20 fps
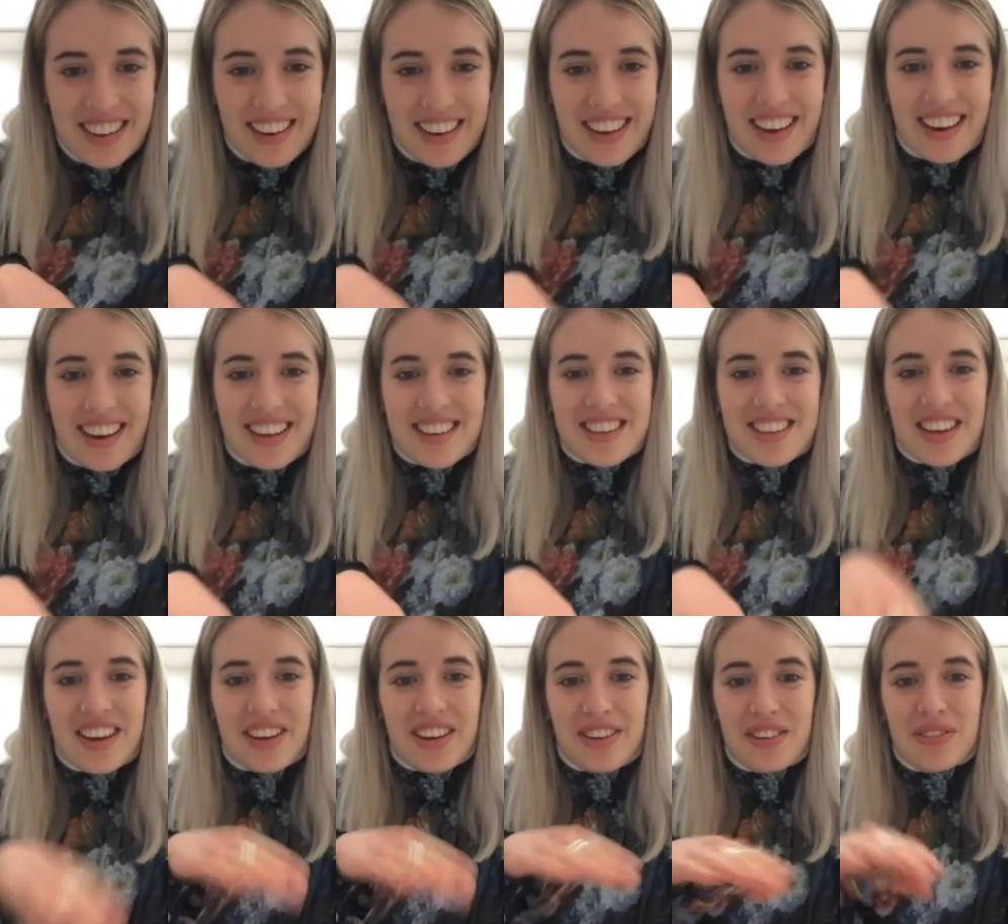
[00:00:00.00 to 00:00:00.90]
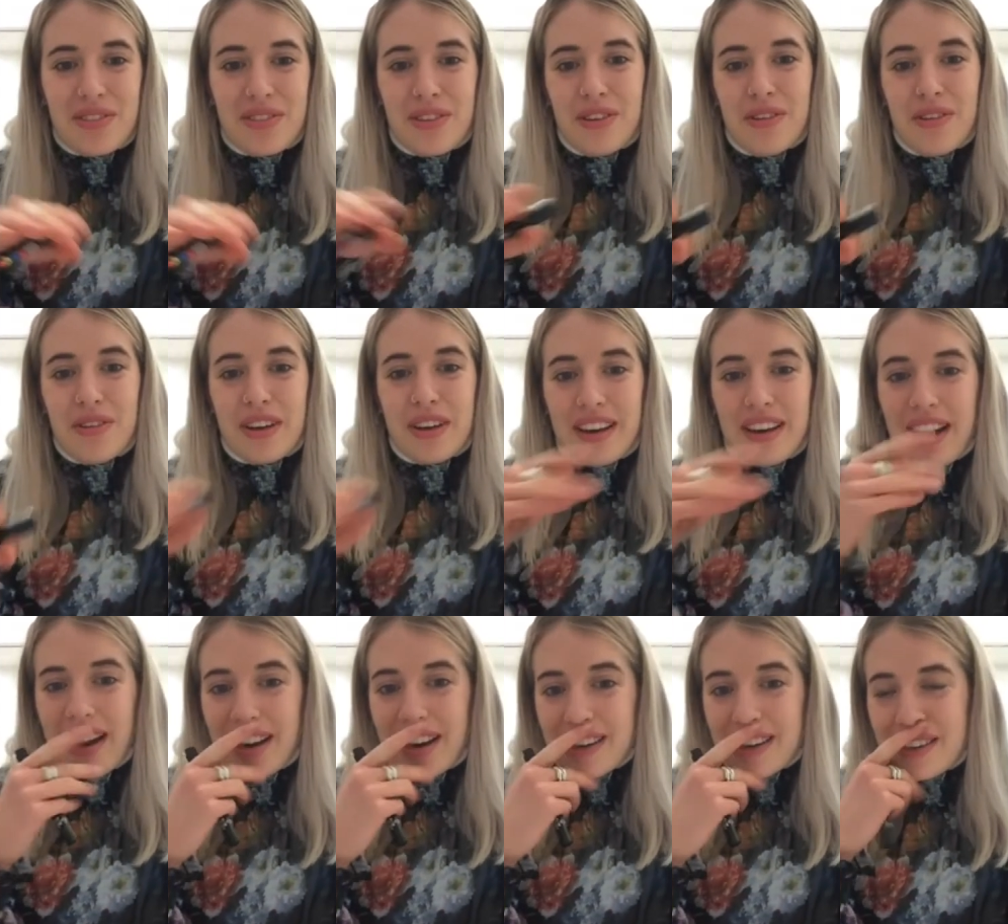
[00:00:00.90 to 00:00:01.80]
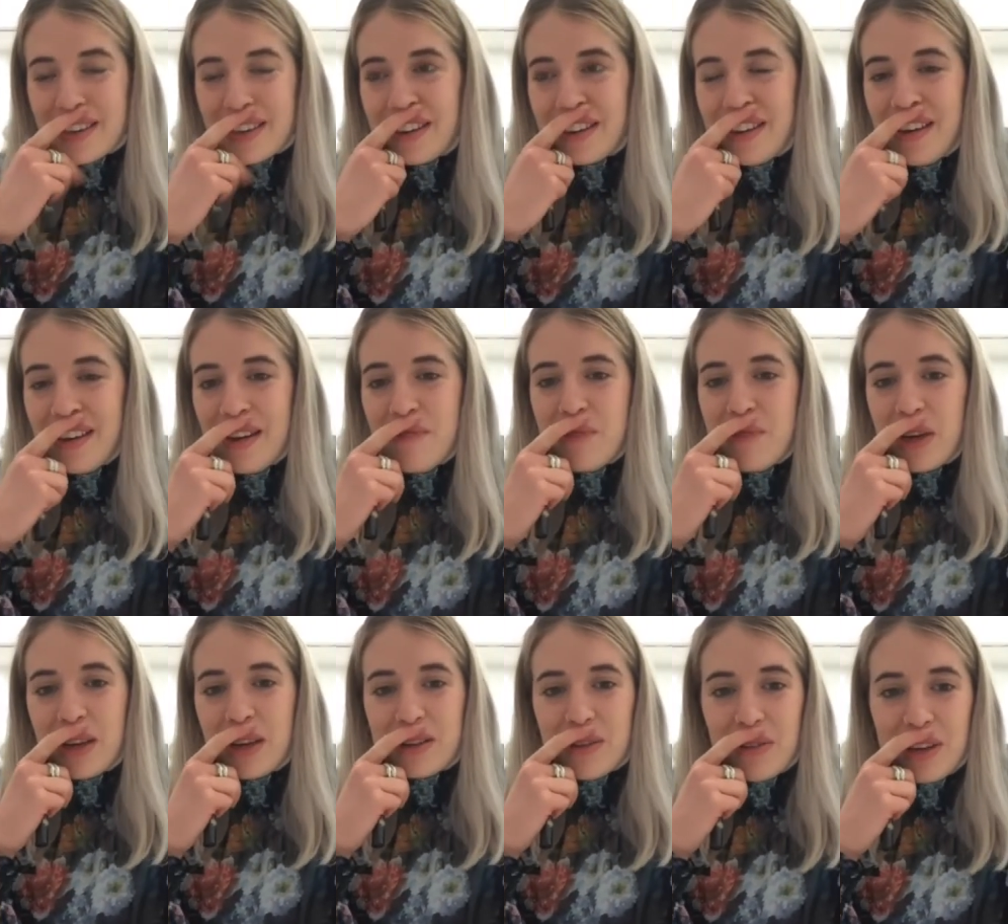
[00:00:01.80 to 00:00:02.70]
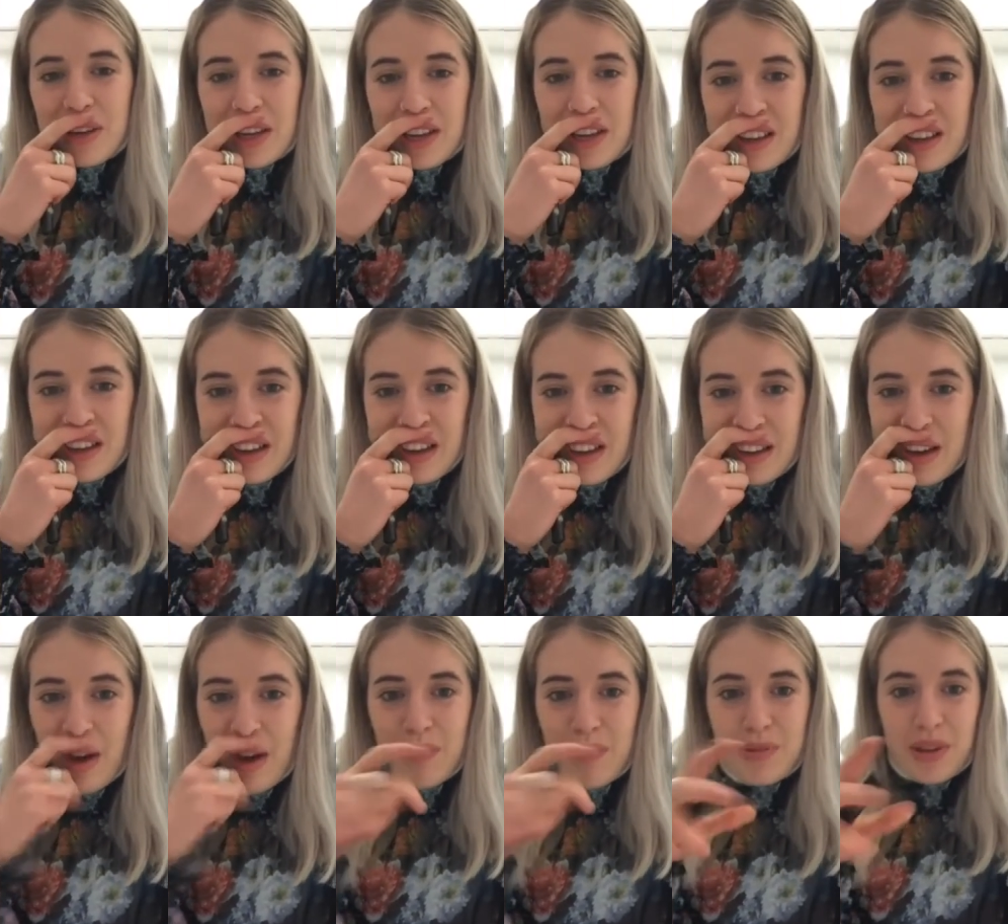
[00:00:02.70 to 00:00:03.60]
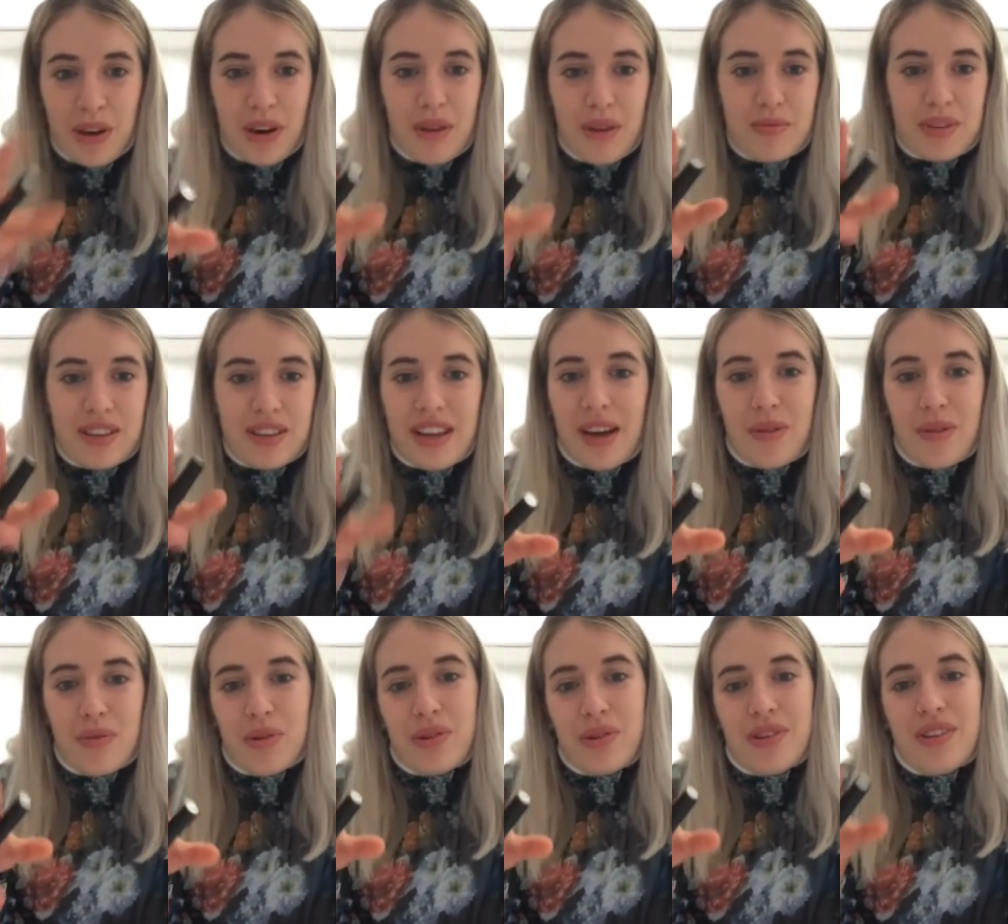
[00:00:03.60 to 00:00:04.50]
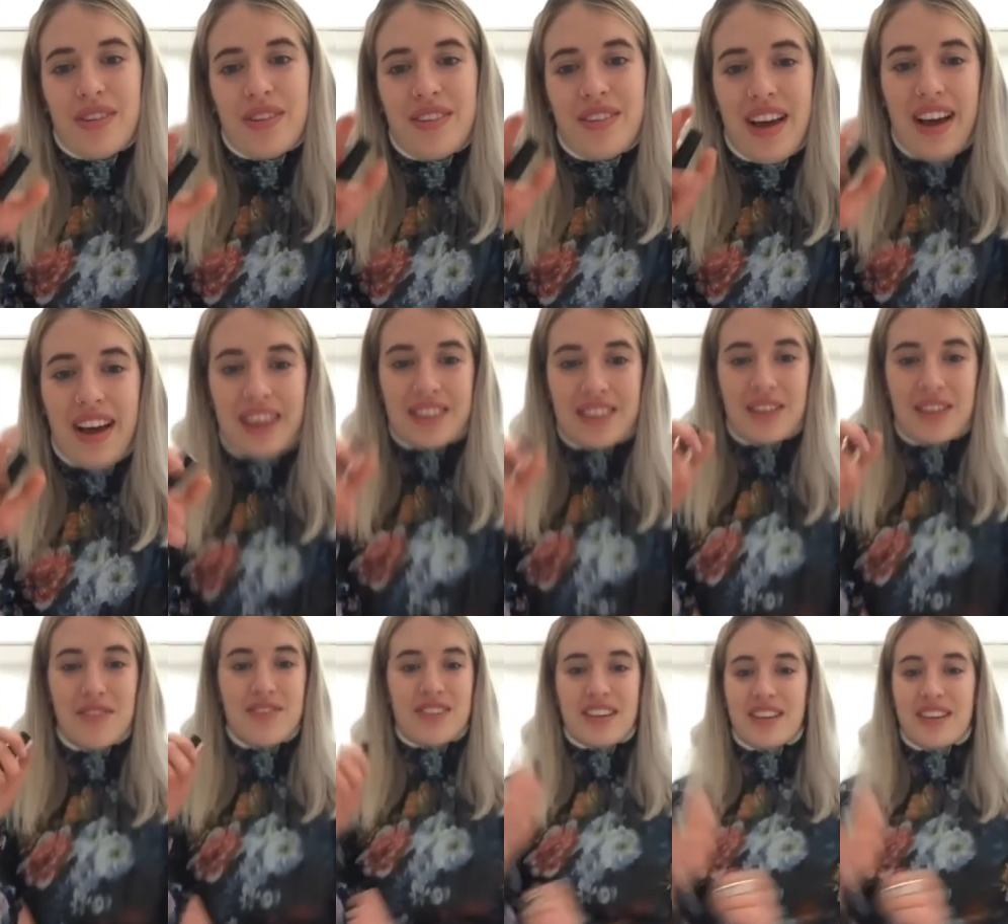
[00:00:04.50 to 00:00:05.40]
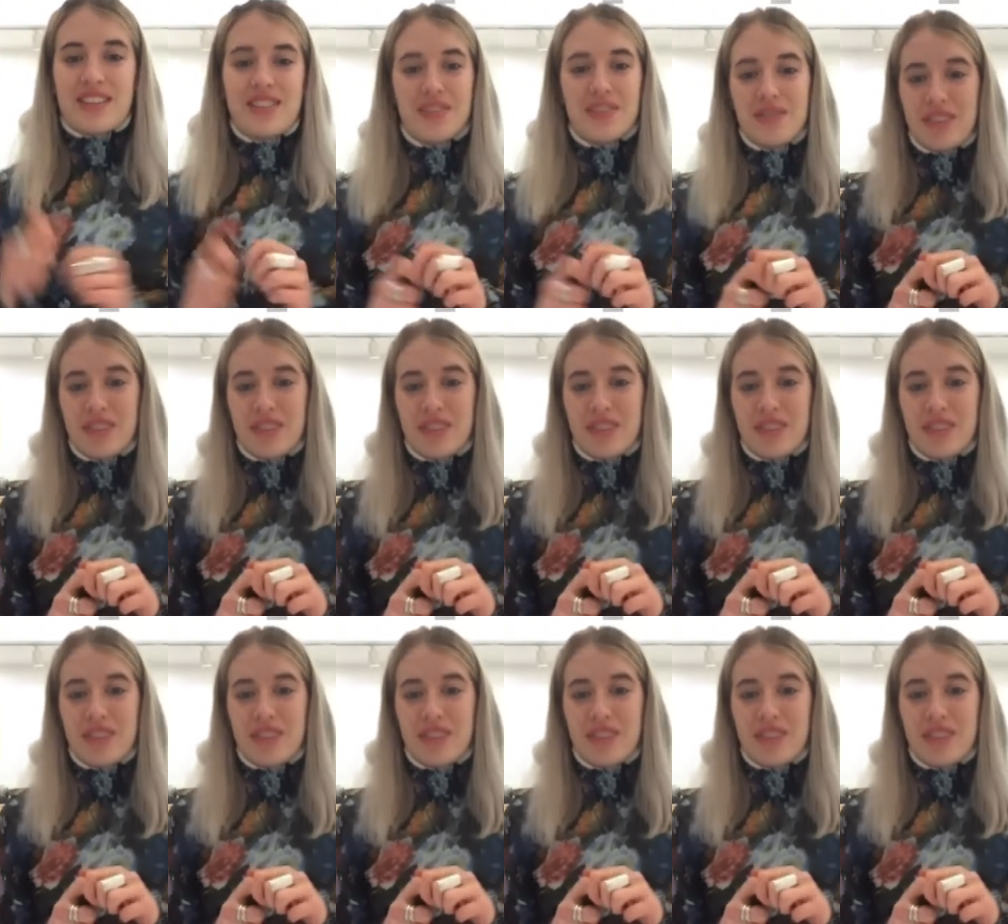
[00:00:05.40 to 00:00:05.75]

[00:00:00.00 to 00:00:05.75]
been getting into a good flow in art and being totally absorbed in that one activity. It's